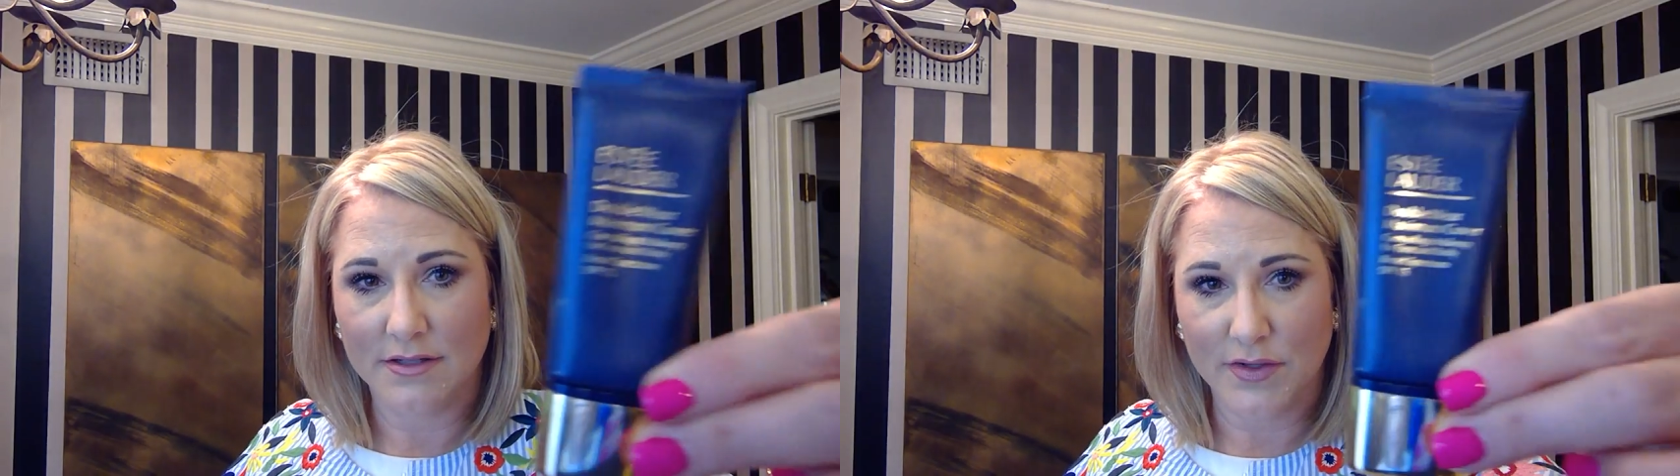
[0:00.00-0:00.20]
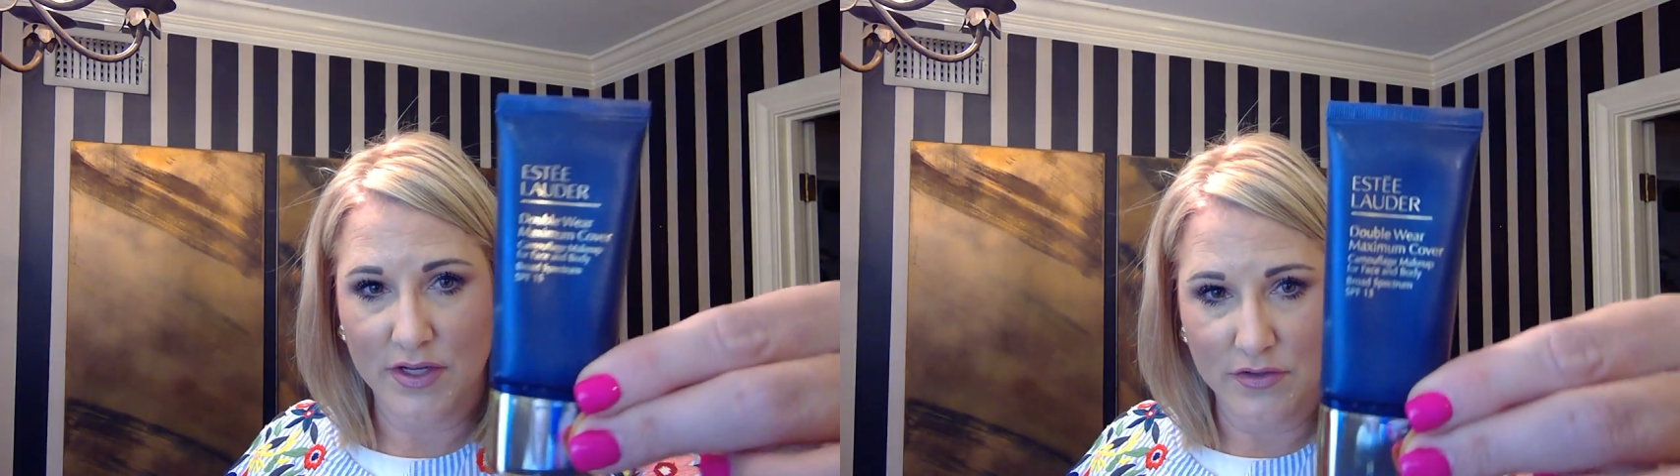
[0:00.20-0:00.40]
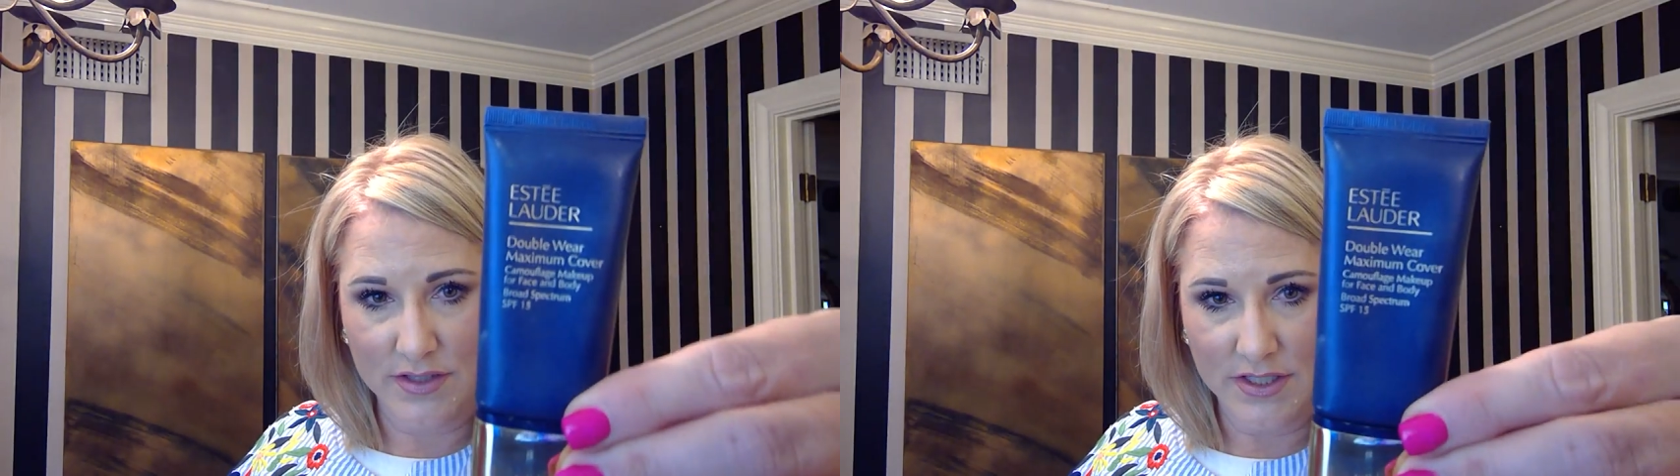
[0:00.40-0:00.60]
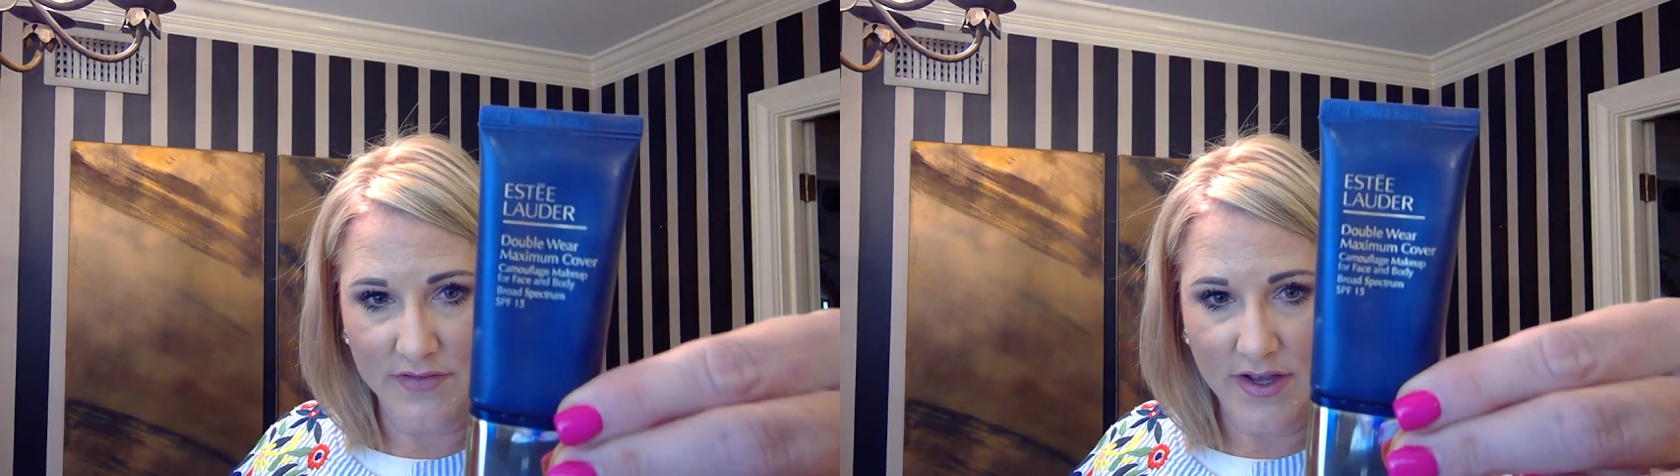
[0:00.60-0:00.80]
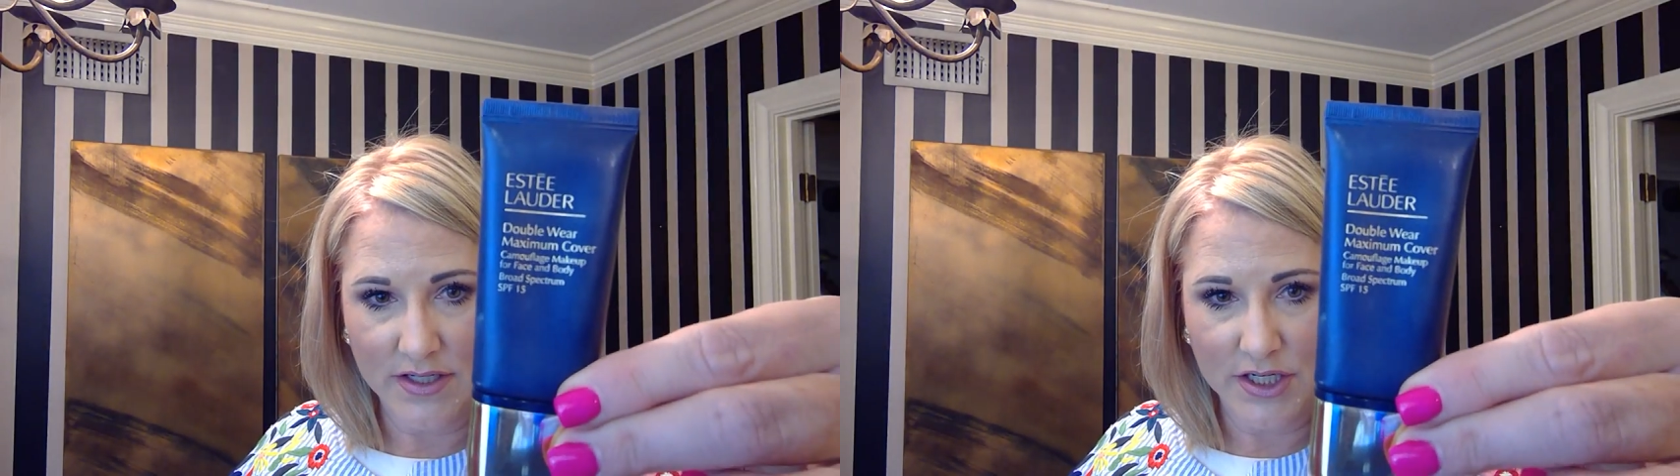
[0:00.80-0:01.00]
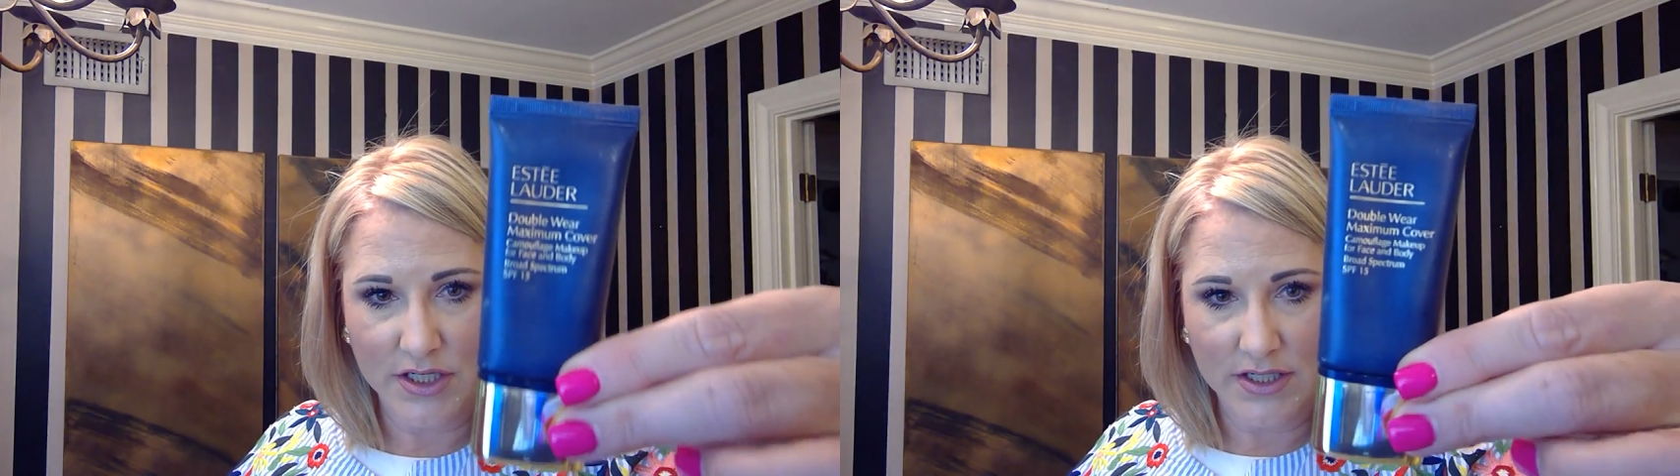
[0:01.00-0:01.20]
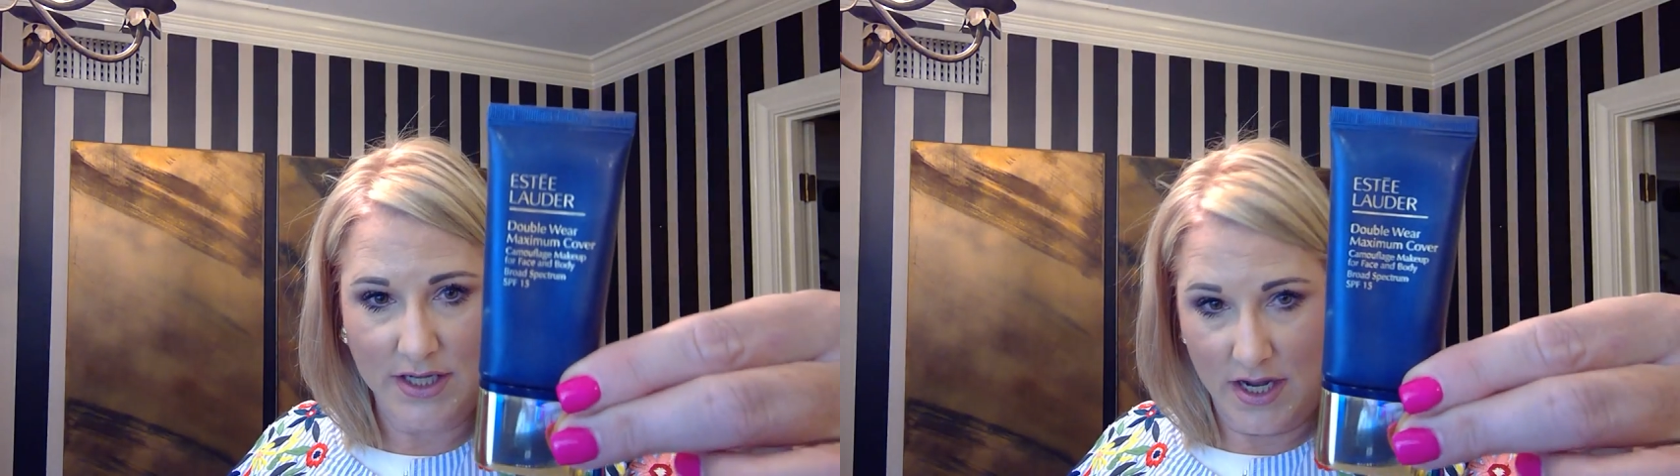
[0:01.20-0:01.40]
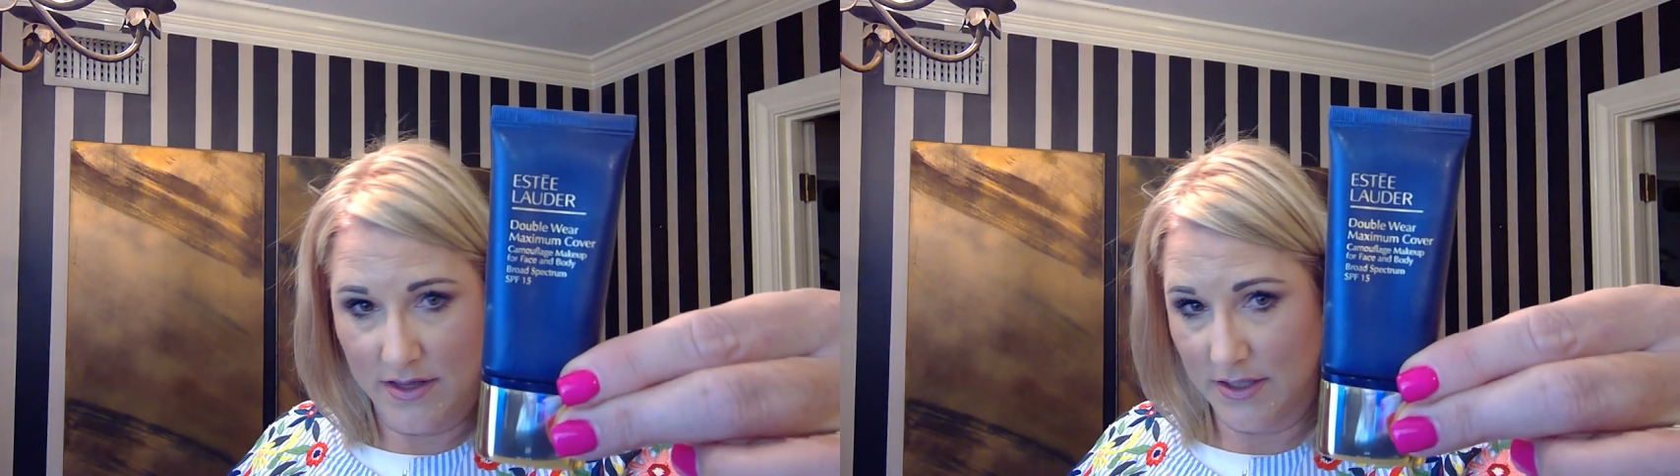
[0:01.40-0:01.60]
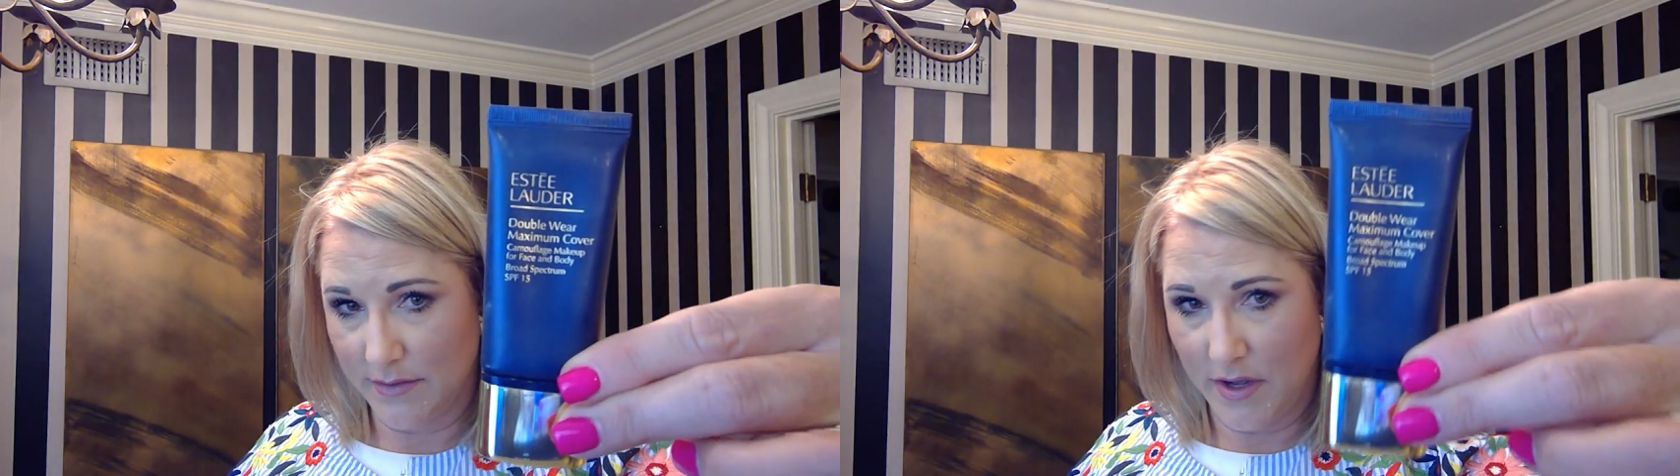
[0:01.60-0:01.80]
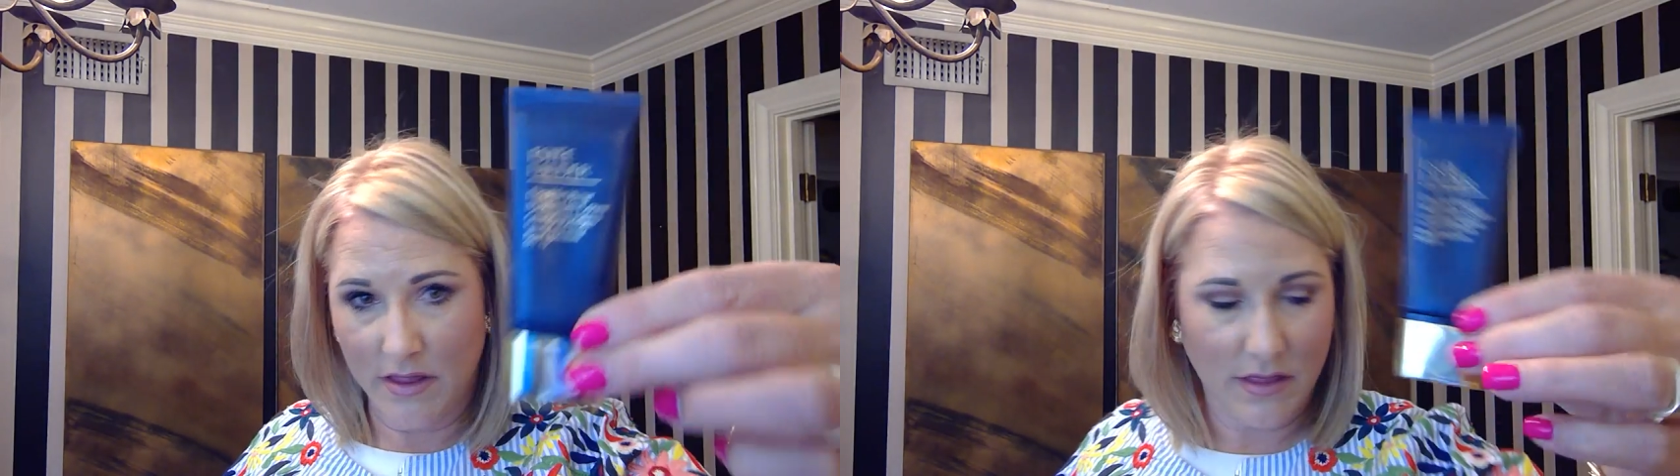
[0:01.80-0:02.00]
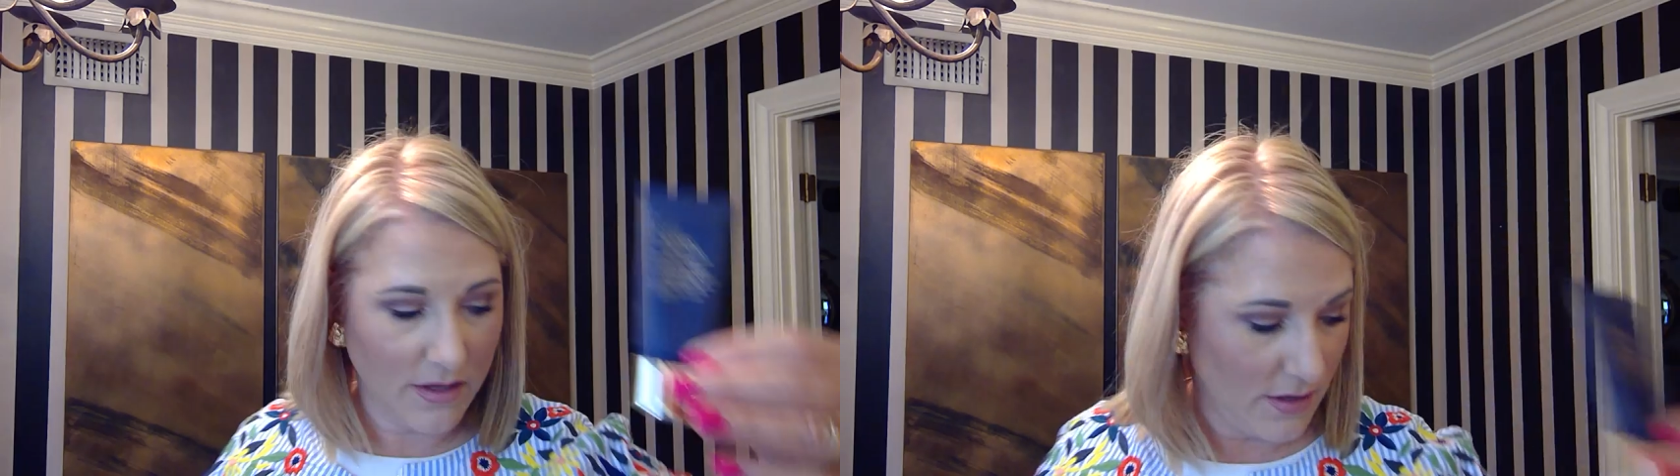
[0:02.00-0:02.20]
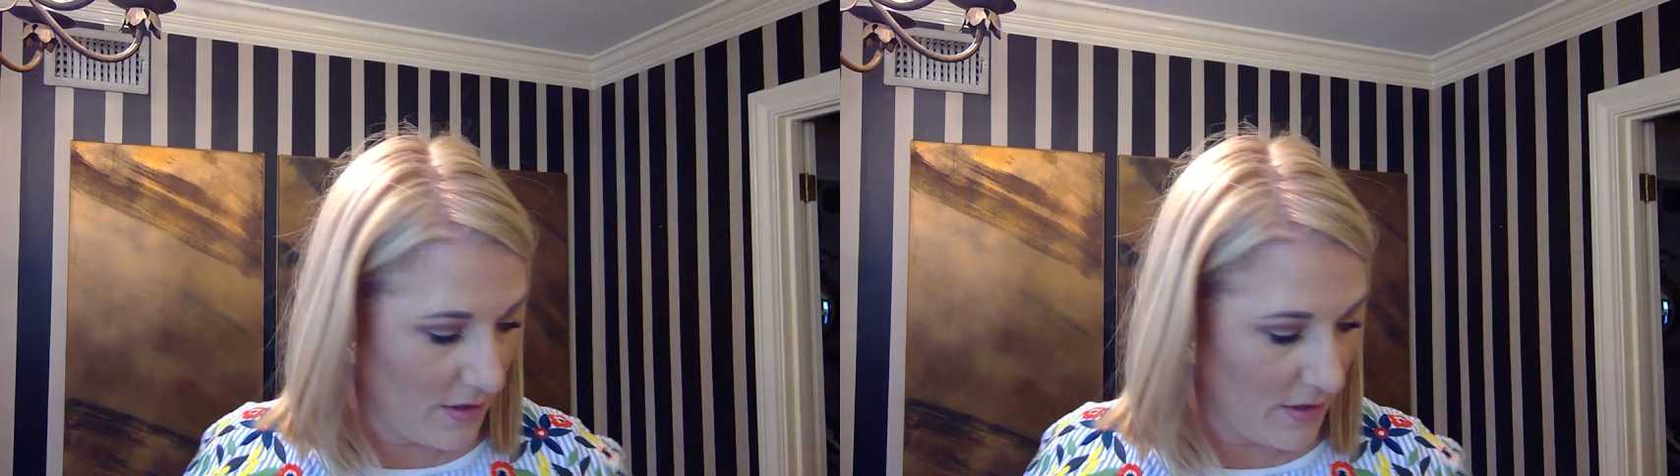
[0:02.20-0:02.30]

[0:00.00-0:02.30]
so I use this foundation a ton this month.